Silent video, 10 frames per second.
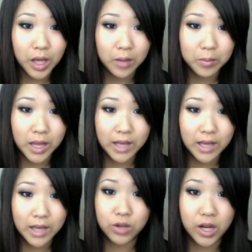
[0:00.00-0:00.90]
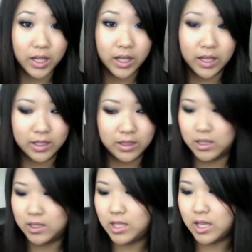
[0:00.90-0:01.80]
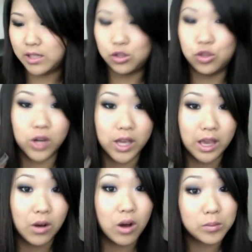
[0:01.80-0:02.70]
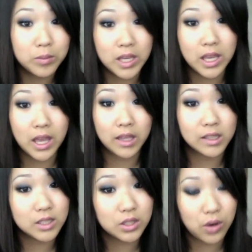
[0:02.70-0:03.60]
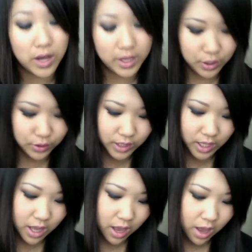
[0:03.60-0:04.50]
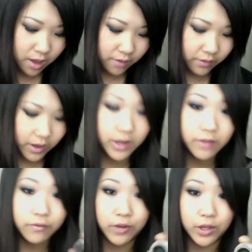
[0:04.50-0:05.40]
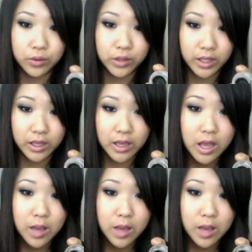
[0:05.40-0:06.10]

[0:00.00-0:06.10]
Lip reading: black track, it has yet to dry out on me, and so I use it very frequently.